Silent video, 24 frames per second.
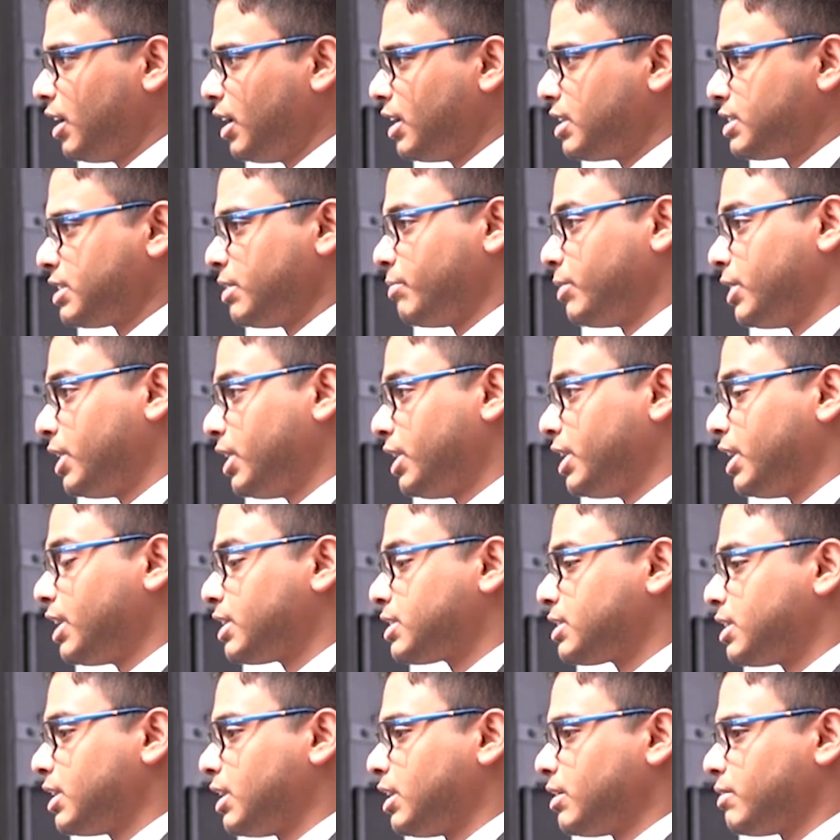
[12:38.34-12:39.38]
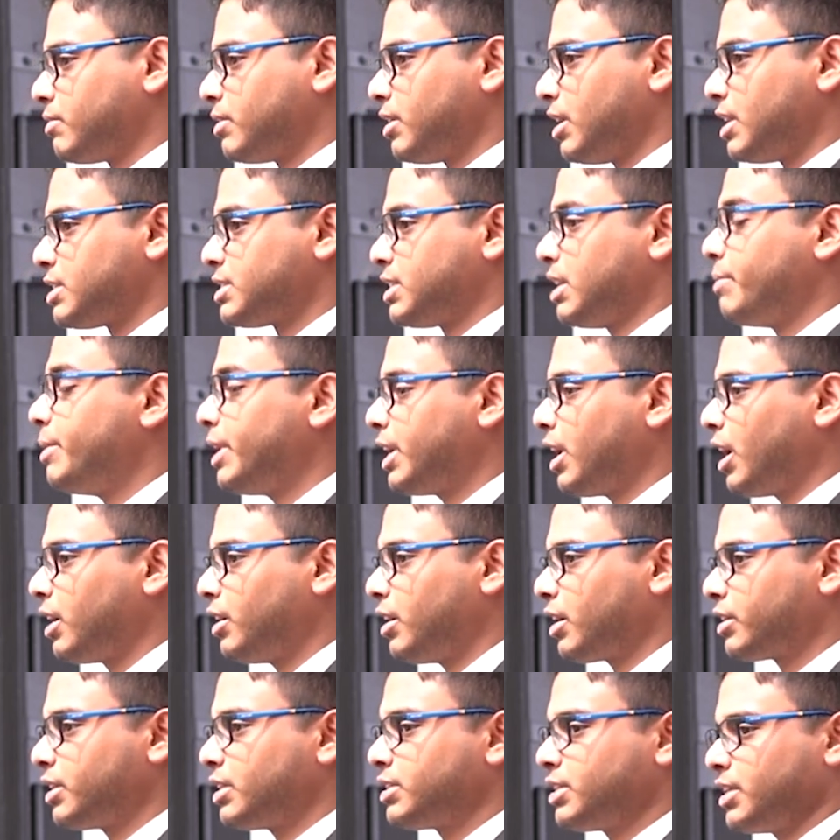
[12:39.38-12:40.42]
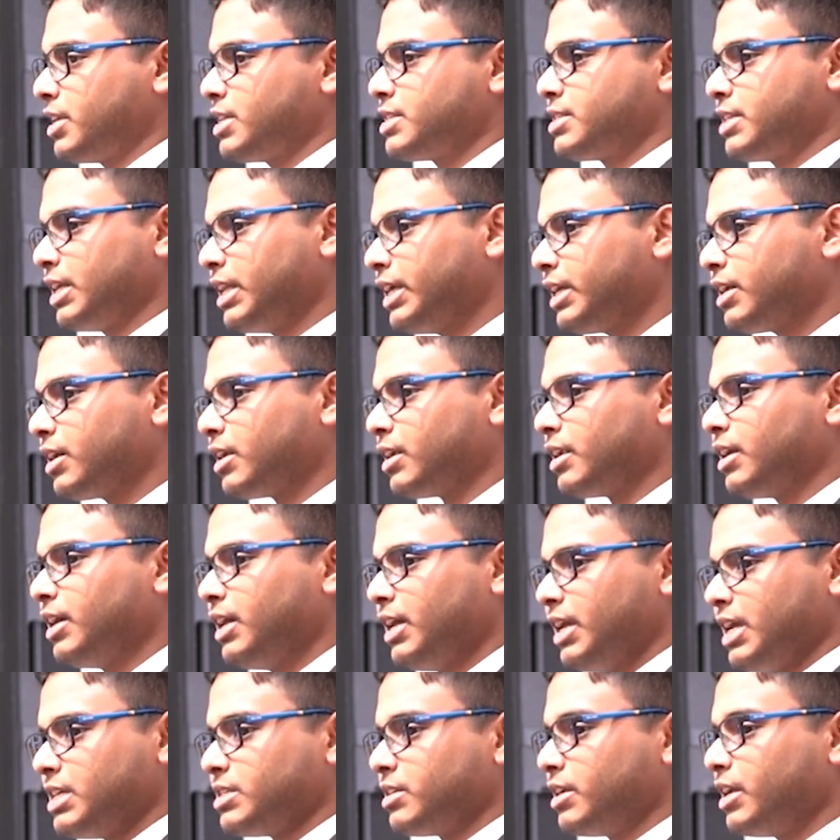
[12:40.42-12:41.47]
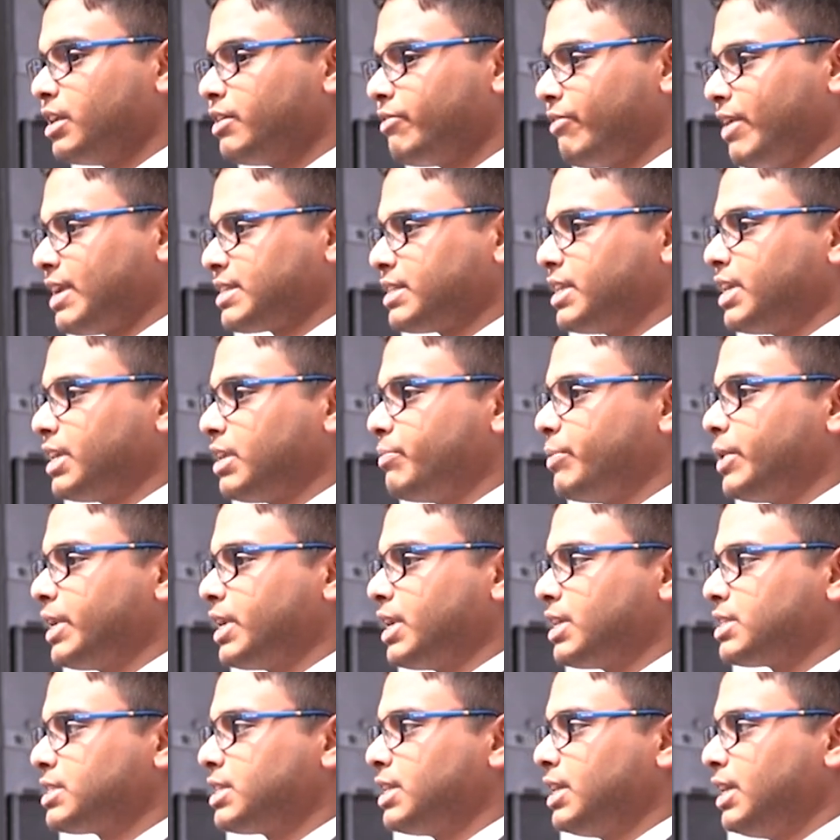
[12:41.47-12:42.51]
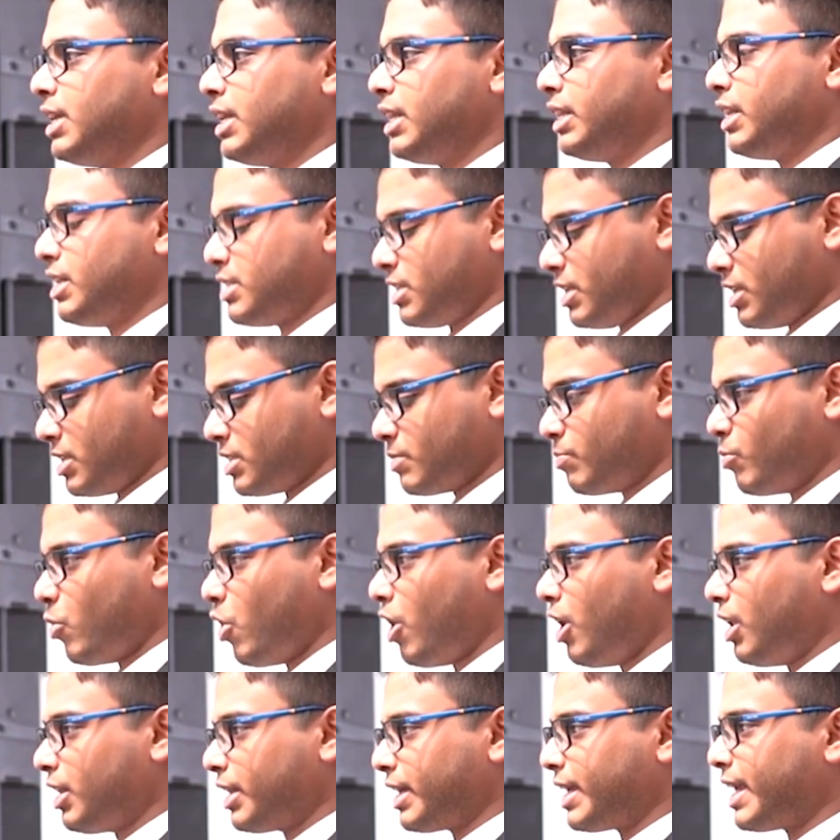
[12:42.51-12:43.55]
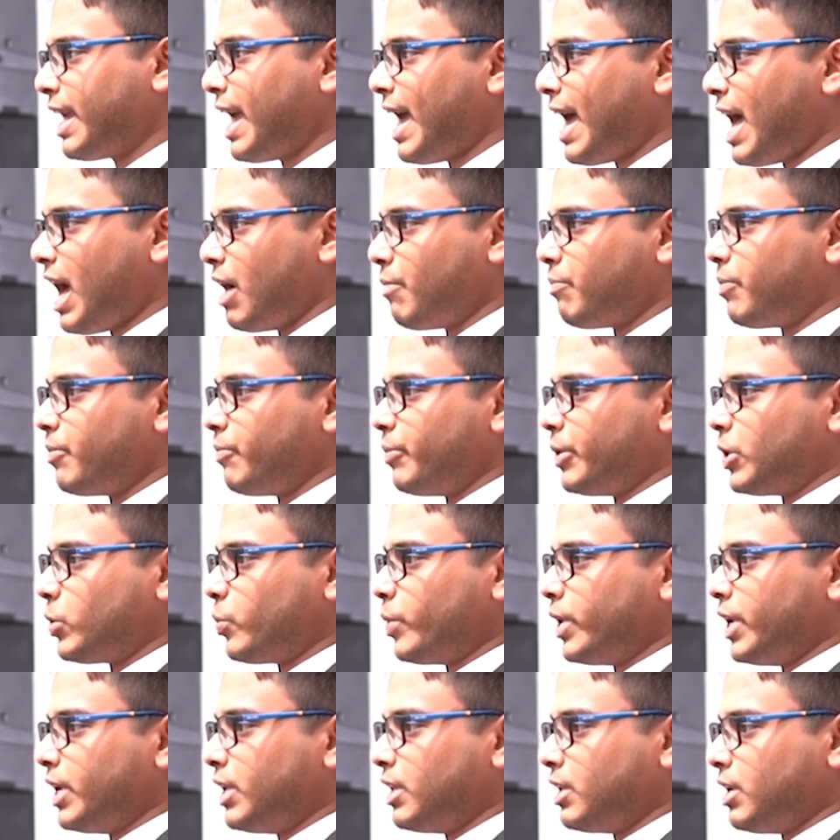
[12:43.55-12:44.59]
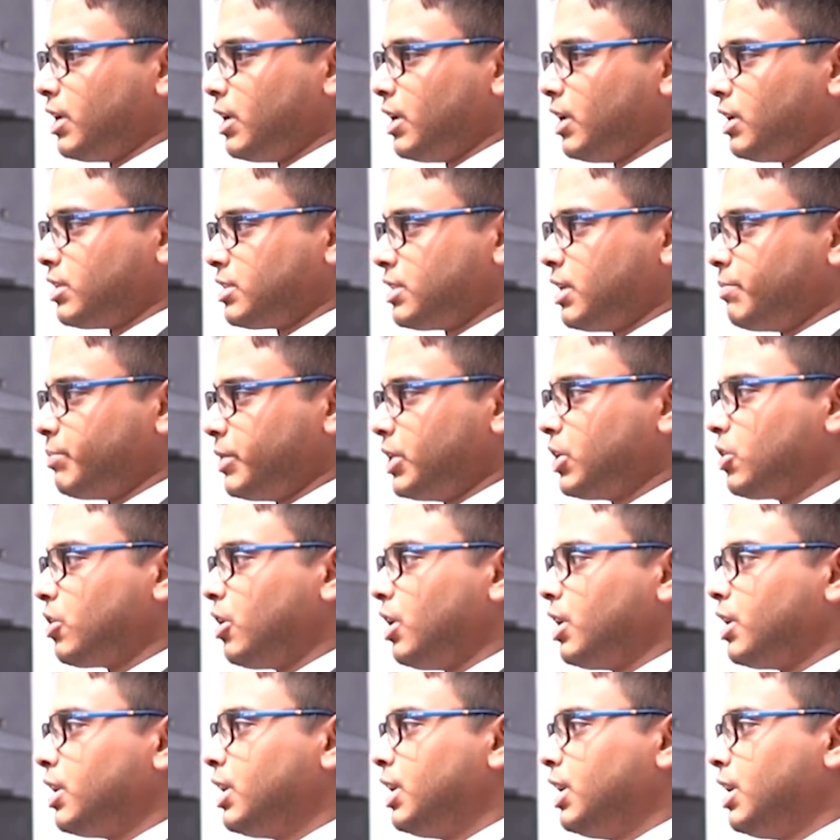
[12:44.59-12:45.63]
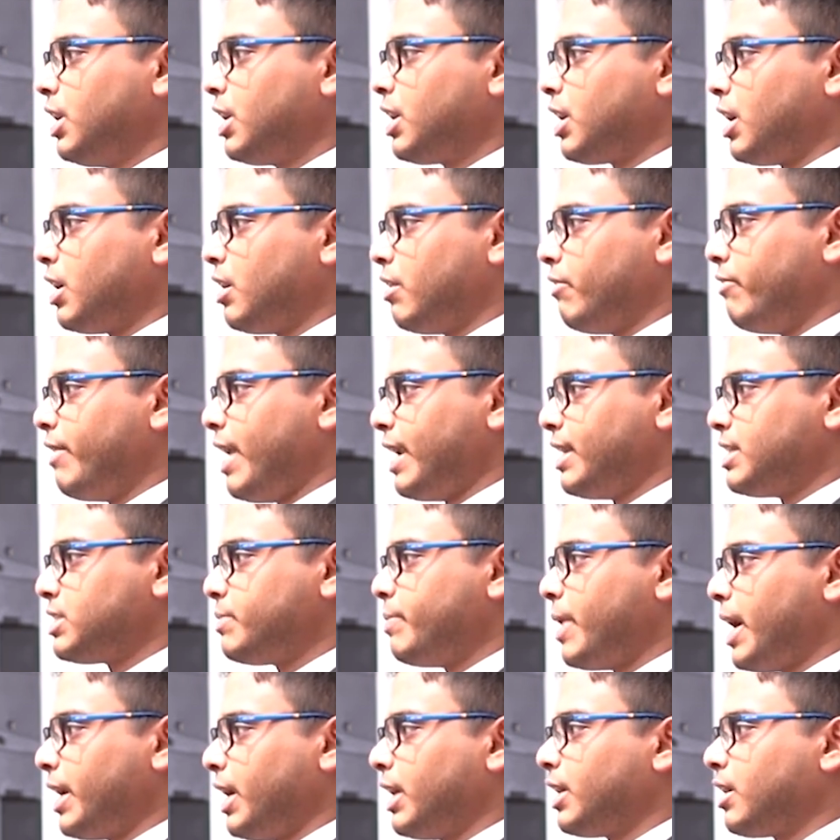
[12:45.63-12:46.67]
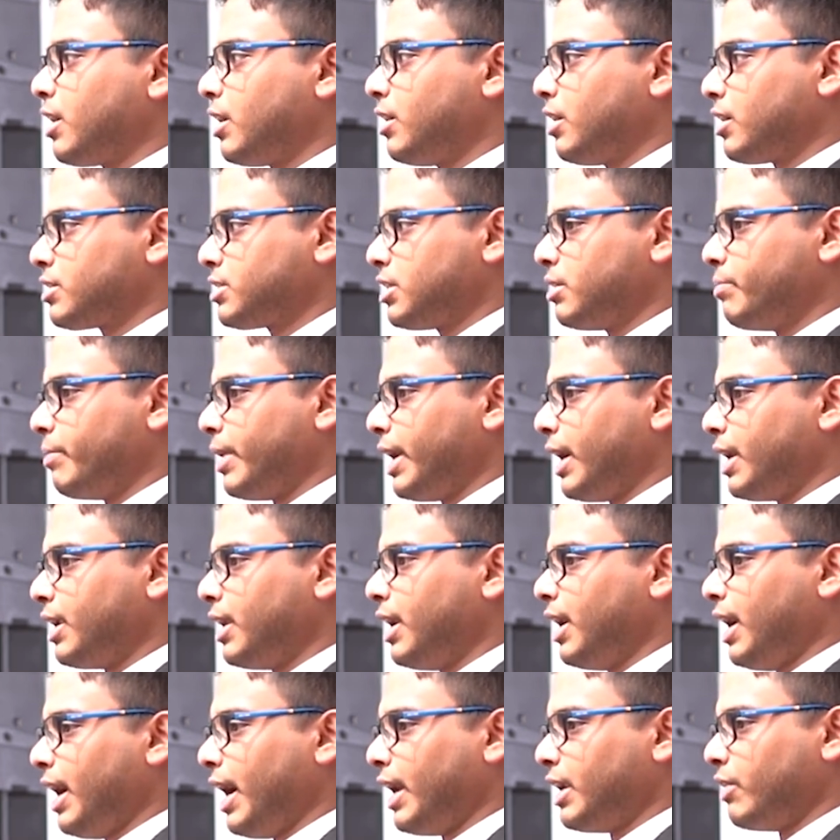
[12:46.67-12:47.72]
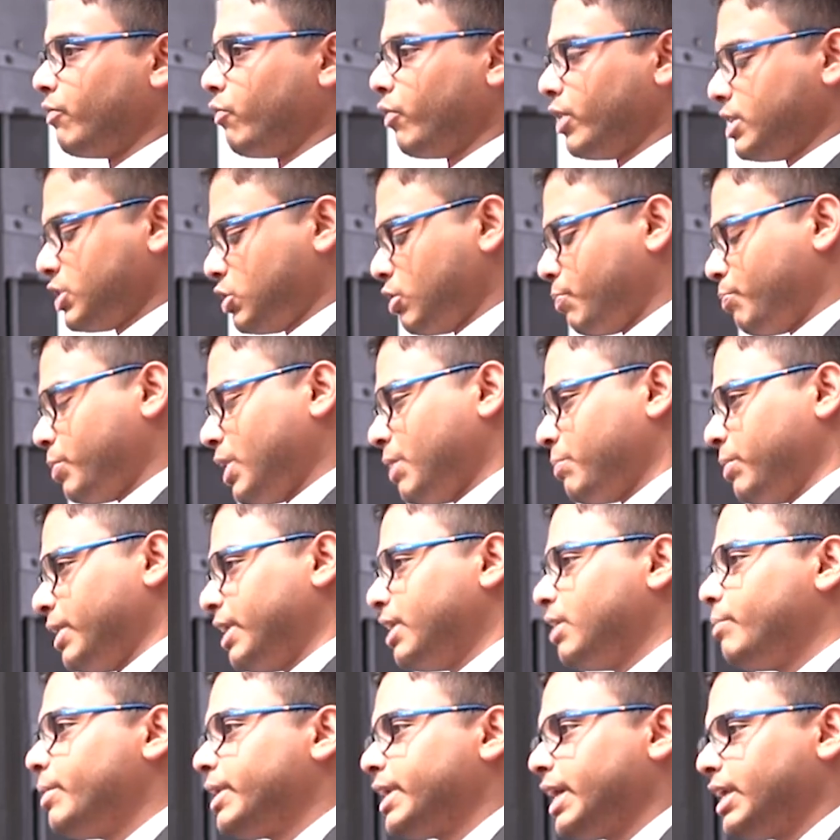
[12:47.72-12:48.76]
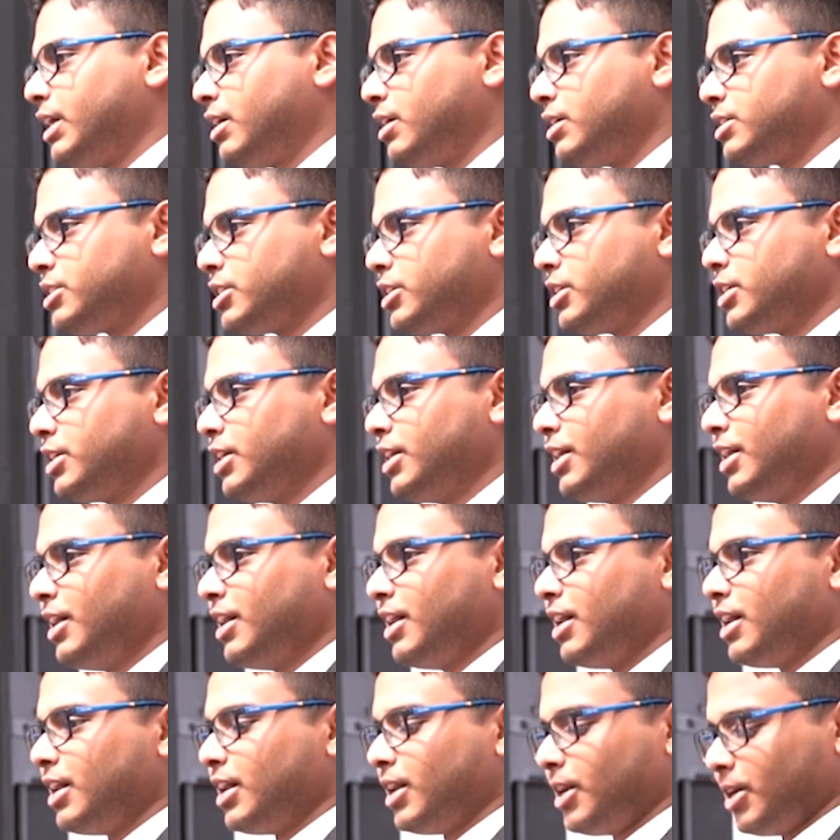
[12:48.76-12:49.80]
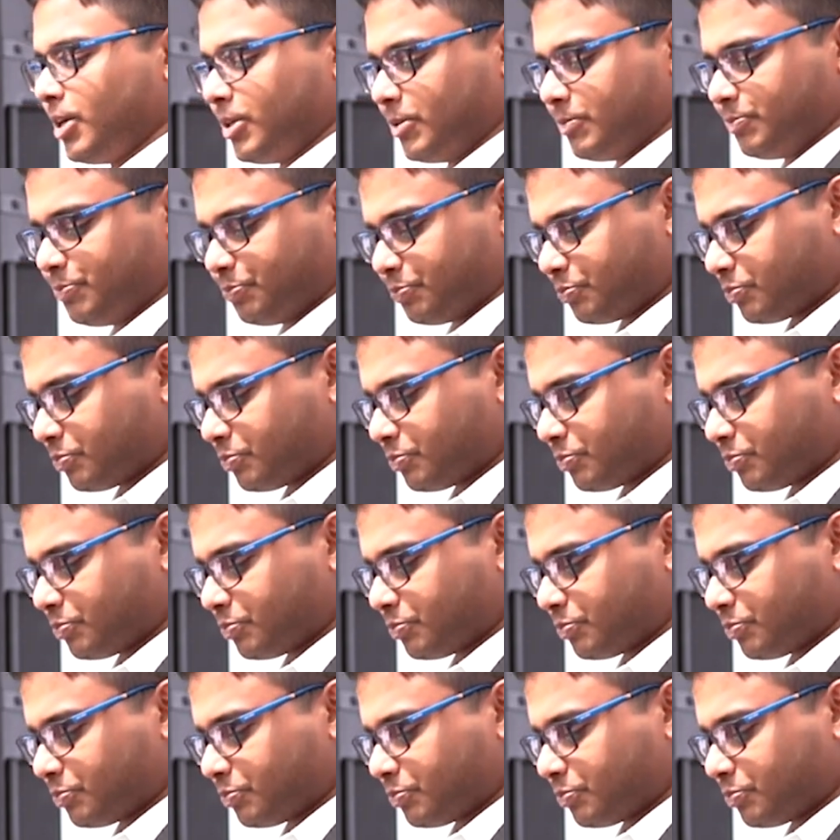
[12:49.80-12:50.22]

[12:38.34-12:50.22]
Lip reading: Similarly, a semiconductor such as silicon is really fascinating because there's a small gap between something called a valence band and conduction band. And once you pump a little bit energy, I